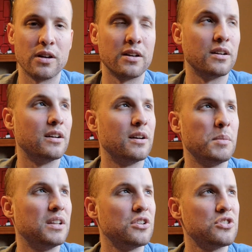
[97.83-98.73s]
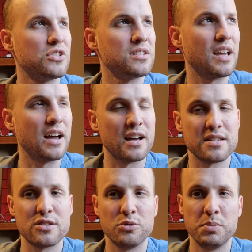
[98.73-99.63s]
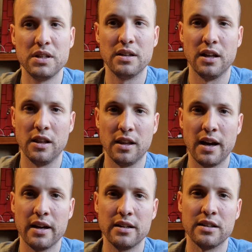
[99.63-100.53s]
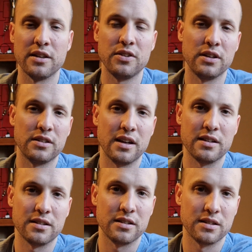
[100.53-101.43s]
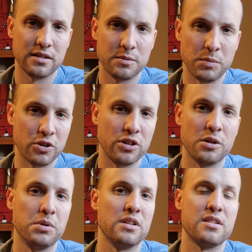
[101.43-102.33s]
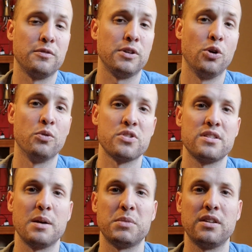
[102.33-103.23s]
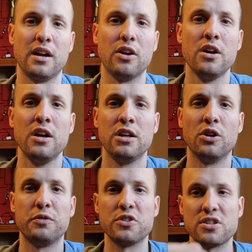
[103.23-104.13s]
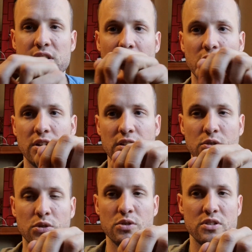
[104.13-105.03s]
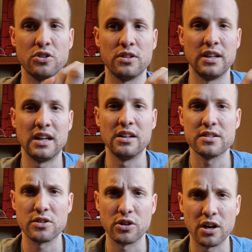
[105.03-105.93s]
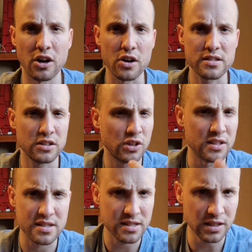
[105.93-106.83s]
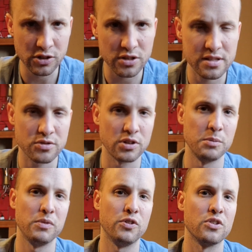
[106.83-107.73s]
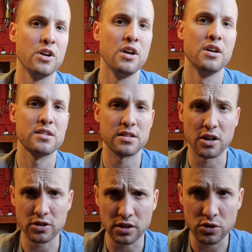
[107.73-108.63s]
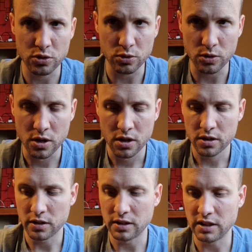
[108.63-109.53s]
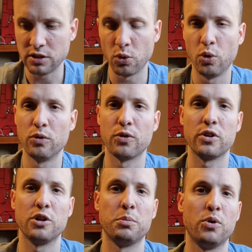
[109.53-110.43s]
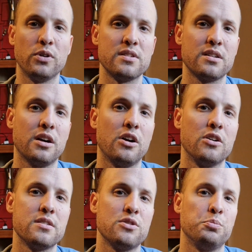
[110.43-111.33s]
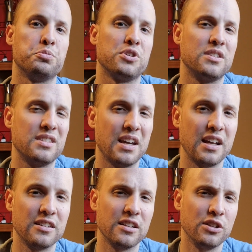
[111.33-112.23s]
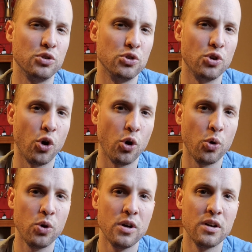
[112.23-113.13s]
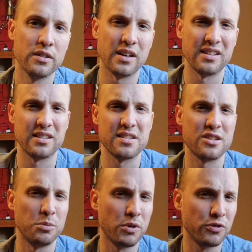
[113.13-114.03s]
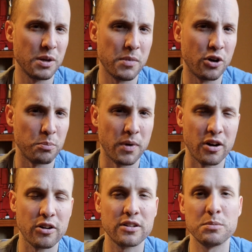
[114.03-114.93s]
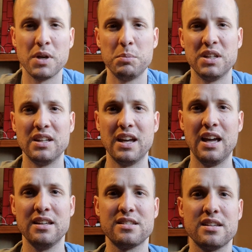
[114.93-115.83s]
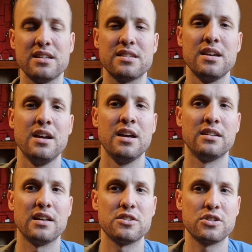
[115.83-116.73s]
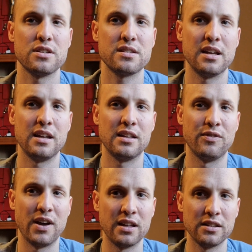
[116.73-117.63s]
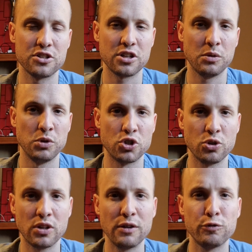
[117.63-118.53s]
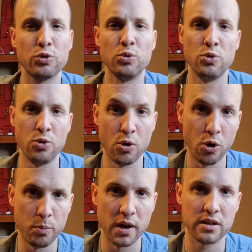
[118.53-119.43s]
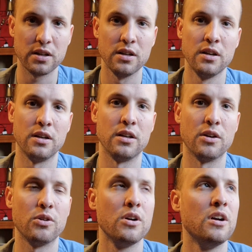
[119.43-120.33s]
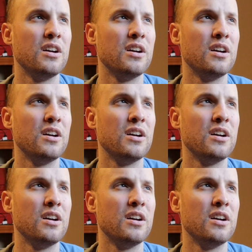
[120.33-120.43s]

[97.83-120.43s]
I mean, there just has to be a line, and I think that Martin Kabrhel has definitely overstepped there. You know, if you're starting to use your nails on cards that you can see on the stream, if you're starting to lean over your opponent's cards to pretend that you know that some of them are marked, maybe the aces, that's just an advantage that we should give to nobody, you know.